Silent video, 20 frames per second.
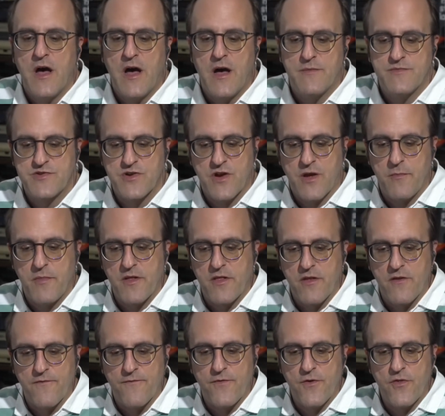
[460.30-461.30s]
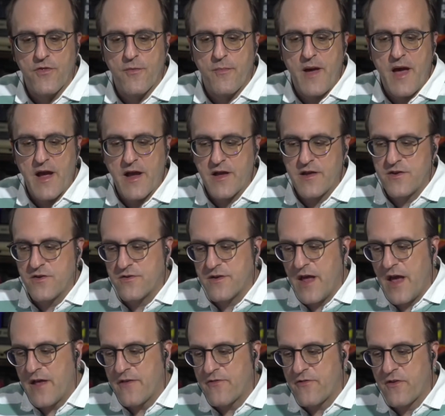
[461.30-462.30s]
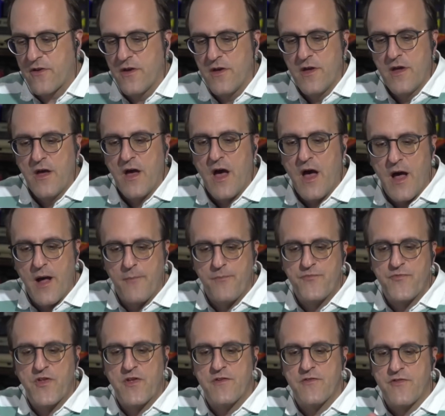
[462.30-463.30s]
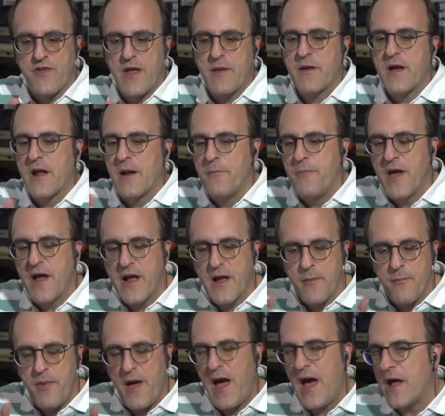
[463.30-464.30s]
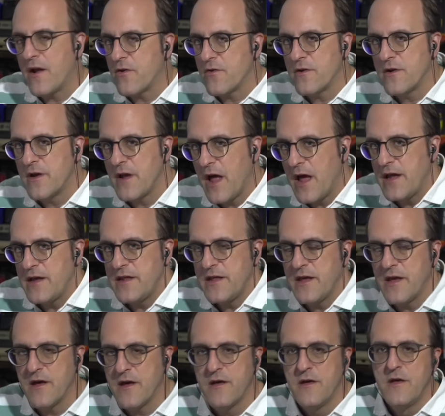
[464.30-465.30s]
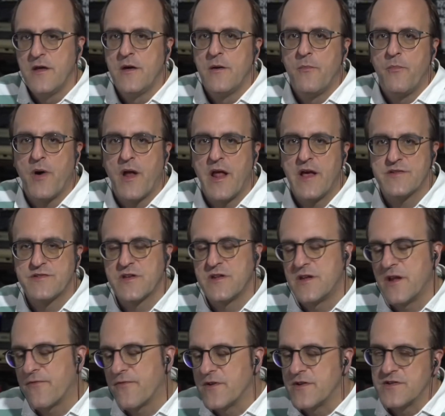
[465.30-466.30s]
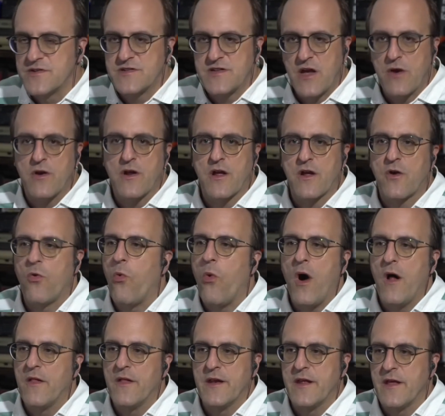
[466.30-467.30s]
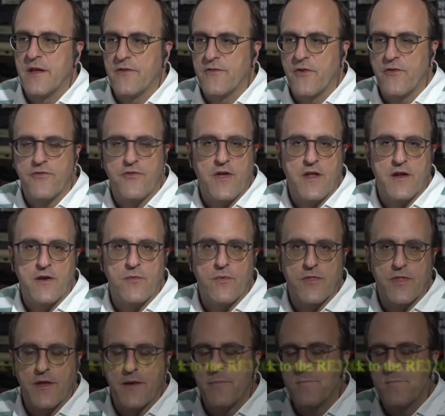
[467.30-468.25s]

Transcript: So it can be a little further back on your desk. The same kind of pickup pattern idea, but has a different sonic quality associated with it.